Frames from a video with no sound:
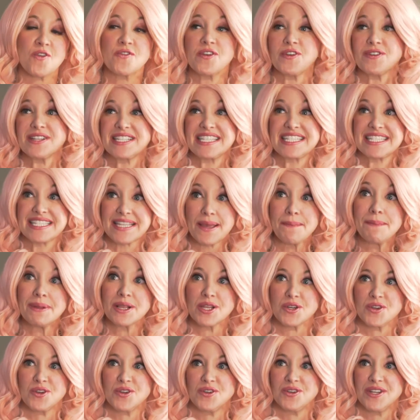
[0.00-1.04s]
are very
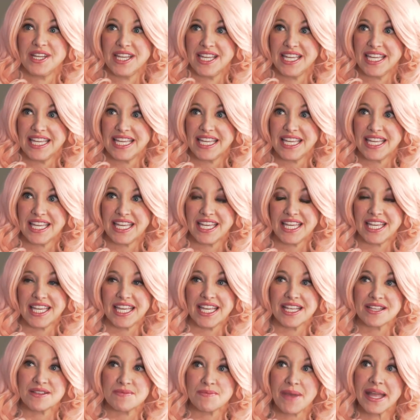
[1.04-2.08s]
similar
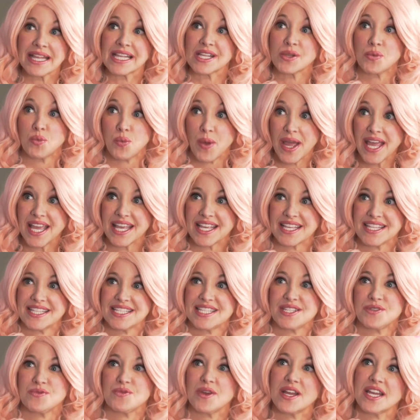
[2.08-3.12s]
in many
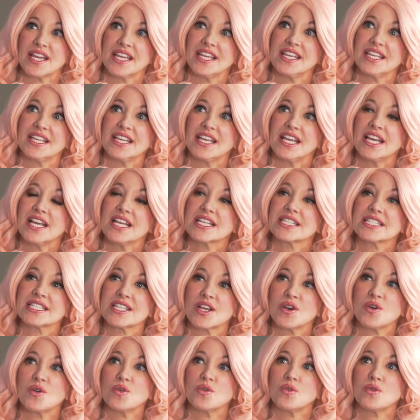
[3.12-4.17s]
ways, right?
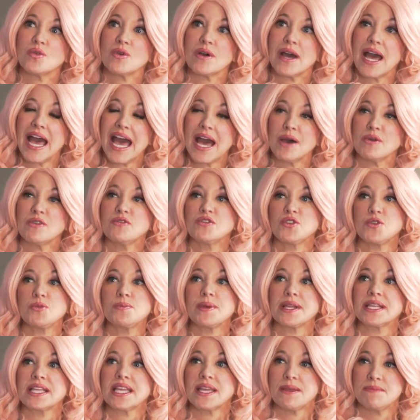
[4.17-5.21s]
So how have
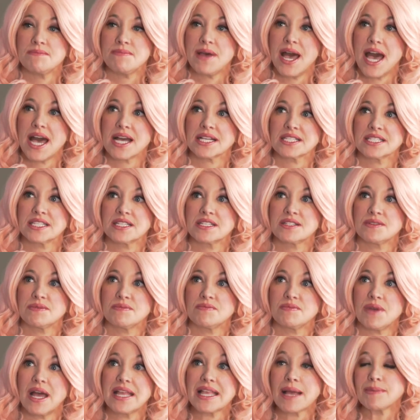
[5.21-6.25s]
you been
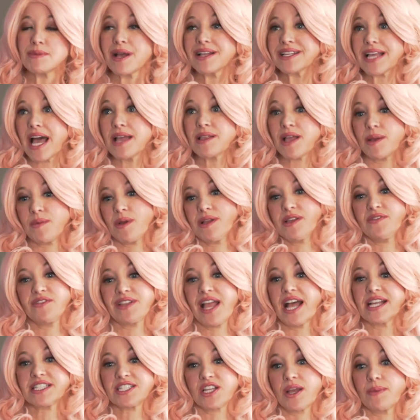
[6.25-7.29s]
impacted? And I'm not
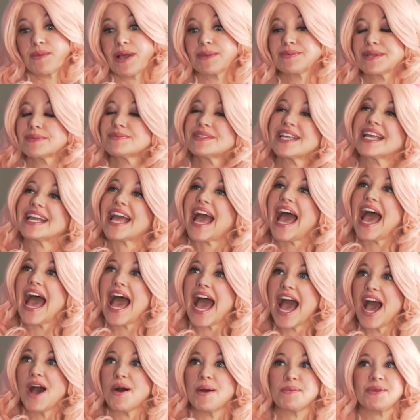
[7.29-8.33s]
even asking. I'm saying
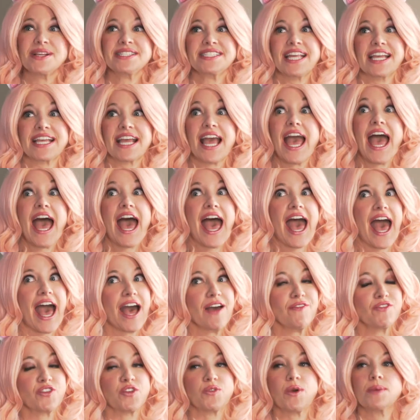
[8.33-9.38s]
how. I'm not saying
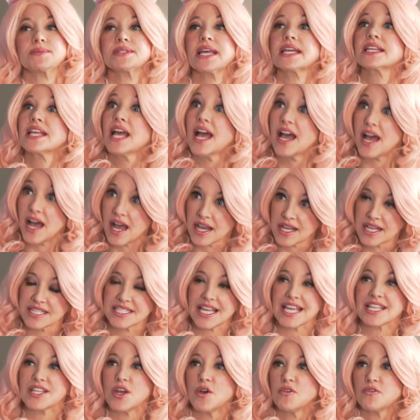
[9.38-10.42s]
have you. I'm saying
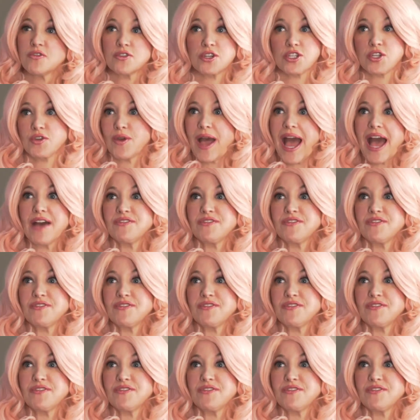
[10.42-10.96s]
because I know you